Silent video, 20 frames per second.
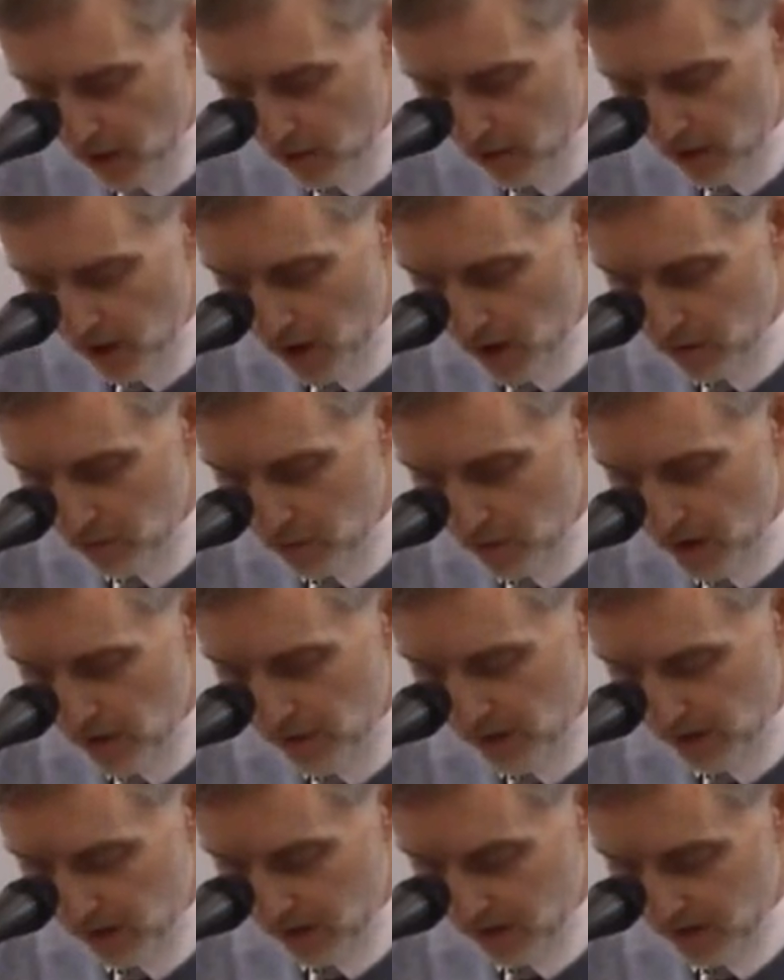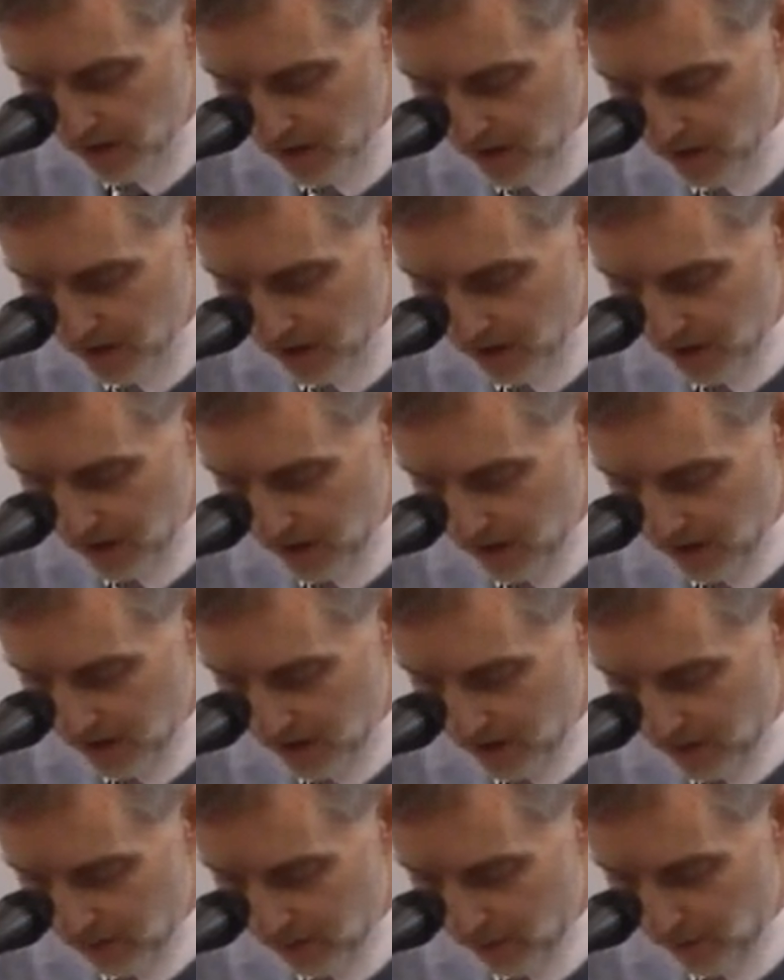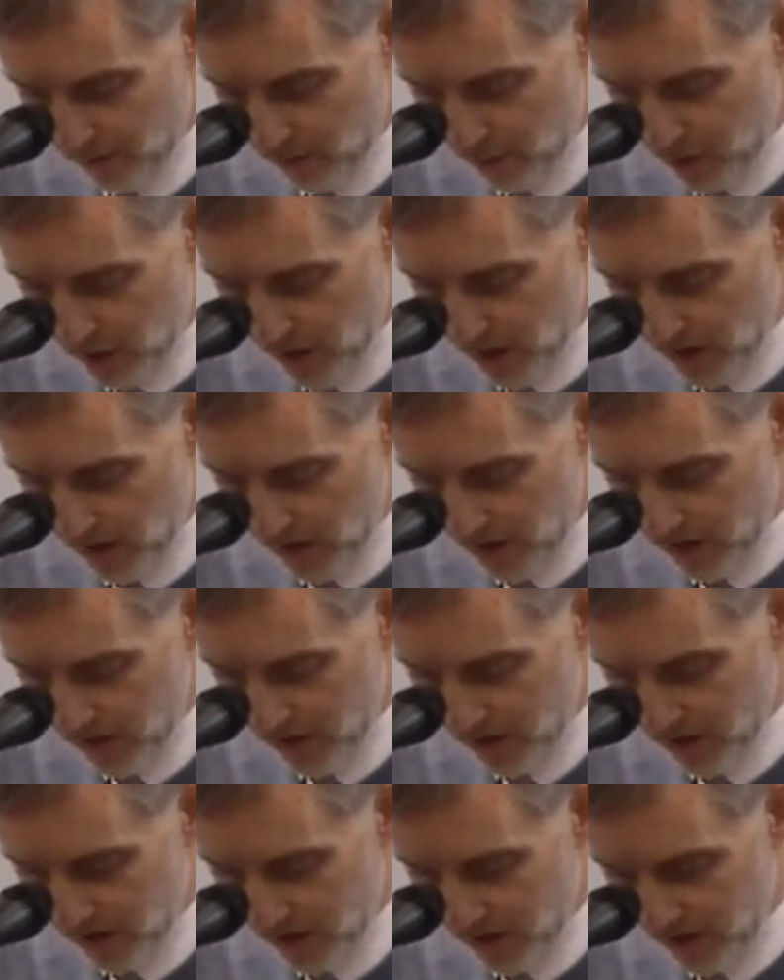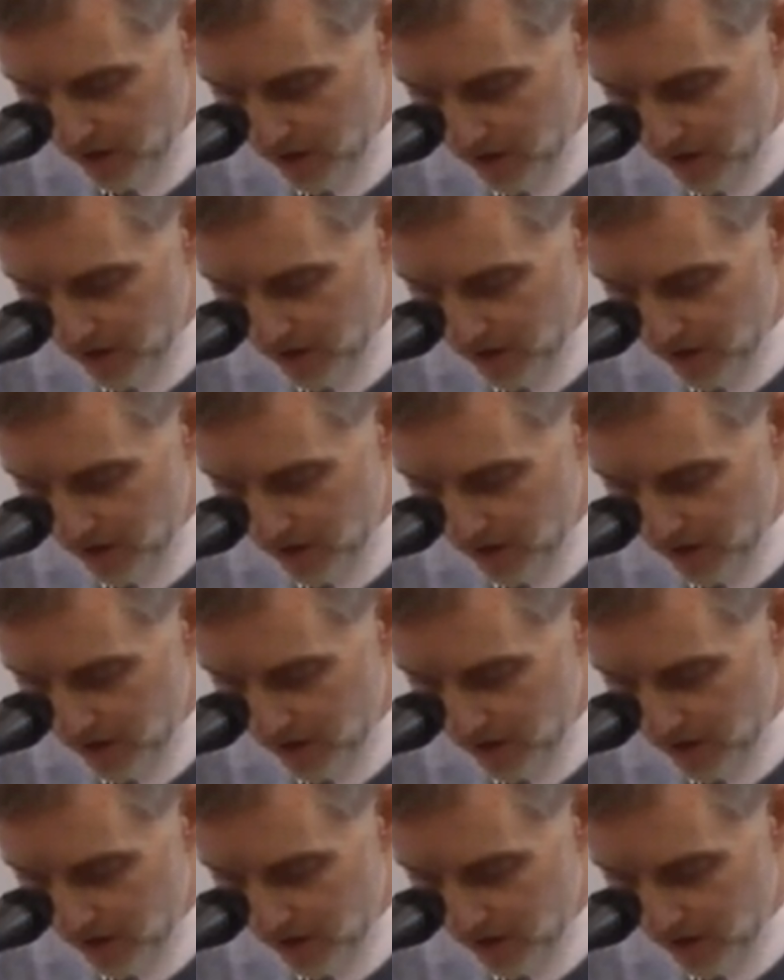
own unworthiness before Jesus.